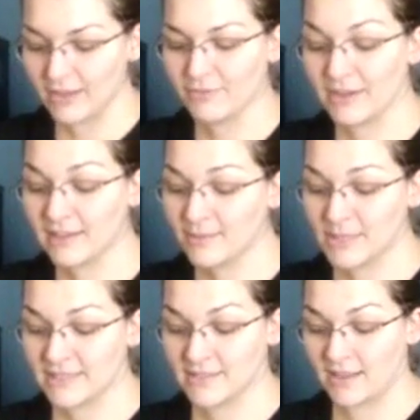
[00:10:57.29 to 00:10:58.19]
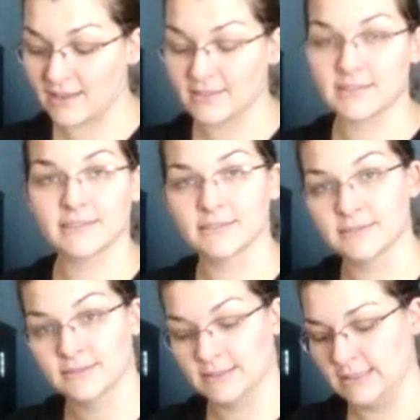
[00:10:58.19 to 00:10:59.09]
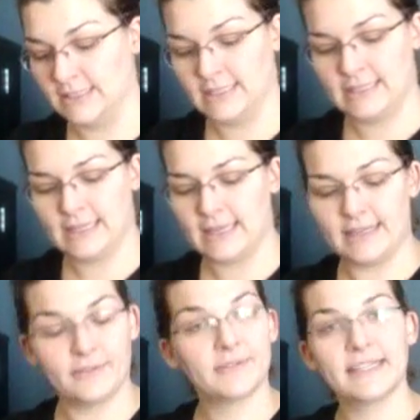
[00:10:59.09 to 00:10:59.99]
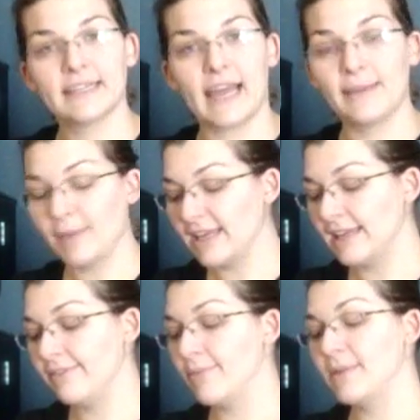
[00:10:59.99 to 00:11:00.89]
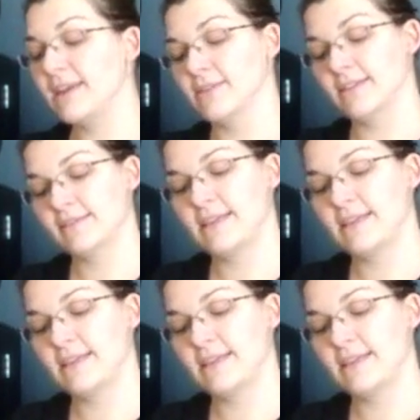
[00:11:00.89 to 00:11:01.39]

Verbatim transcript: vanilla bean socks. I don't think, I might even be on the